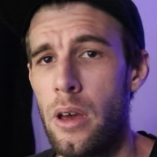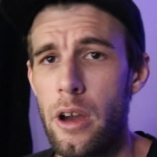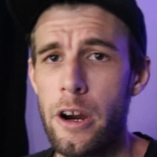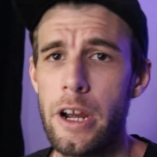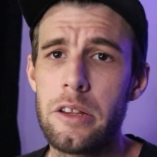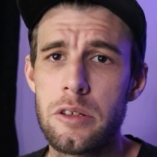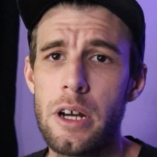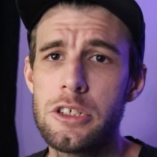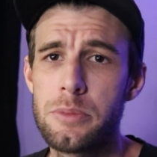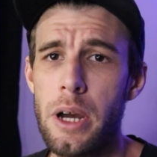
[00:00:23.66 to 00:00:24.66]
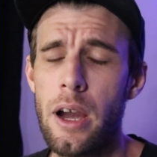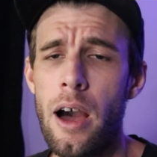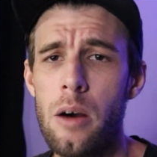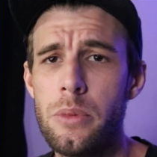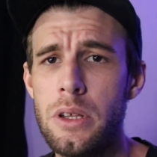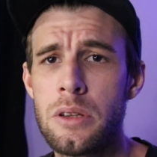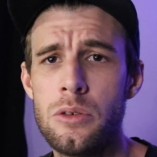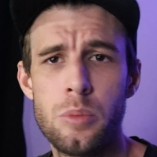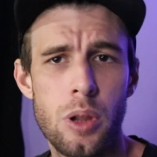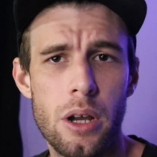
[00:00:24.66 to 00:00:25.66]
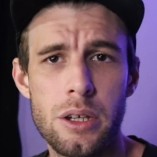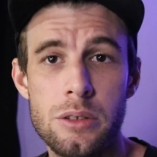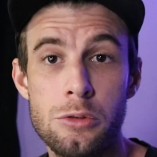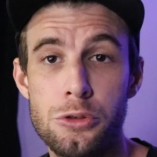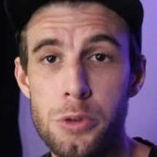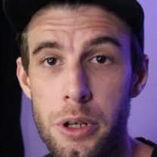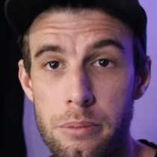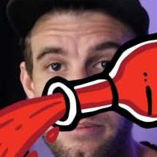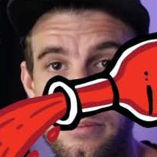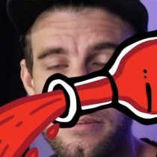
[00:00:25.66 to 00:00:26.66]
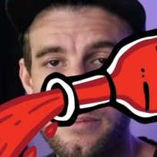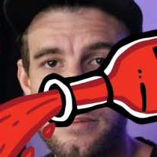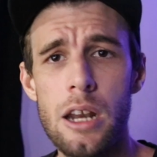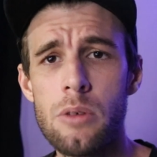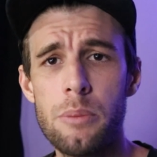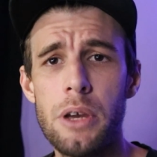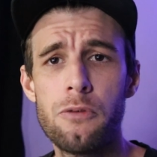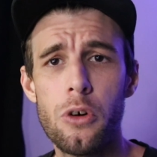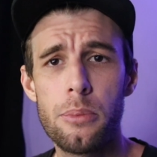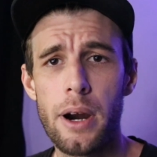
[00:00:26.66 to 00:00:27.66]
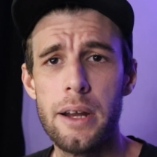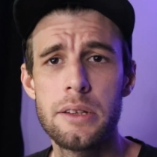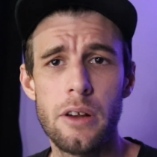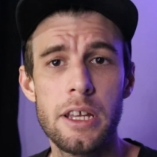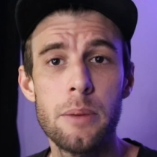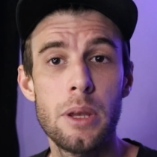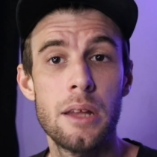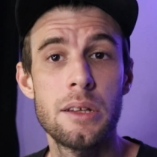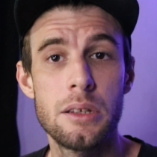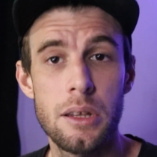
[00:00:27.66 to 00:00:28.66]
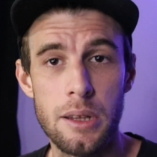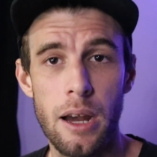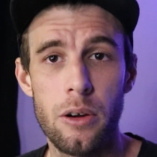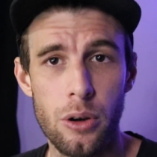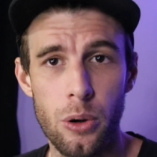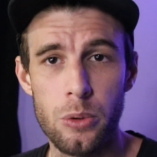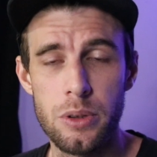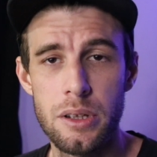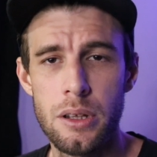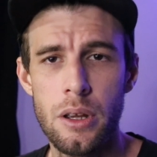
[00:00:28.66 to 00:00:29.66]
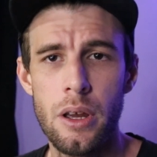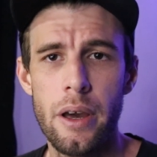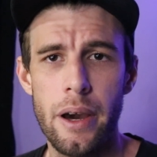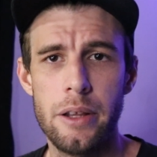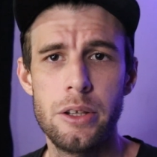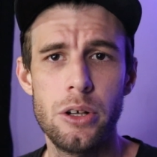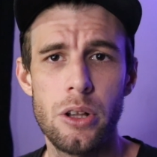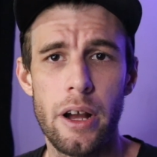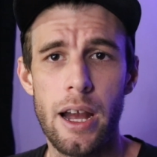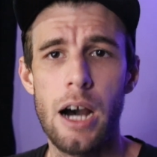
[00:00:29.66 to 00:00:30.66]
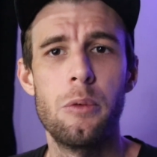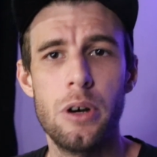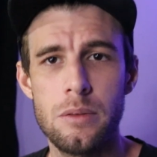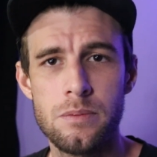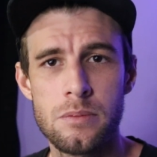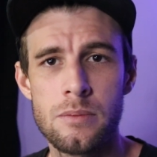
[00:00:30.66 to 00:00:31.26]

Alright, so I just bought Kyle Beats' new plugin, Drip. I didn't want to pay full price, so I kept guessing discount codes until I got one.